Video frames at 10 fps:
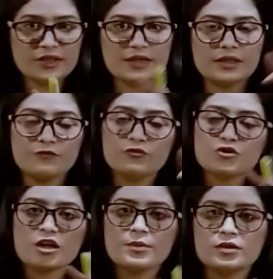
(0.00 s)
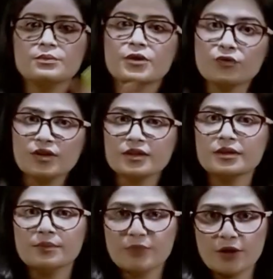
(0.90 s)
and if you talk about the purine
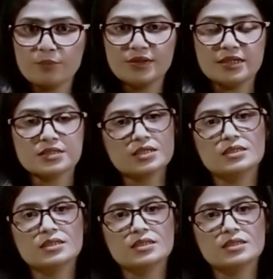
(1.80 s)
and pyrimidines,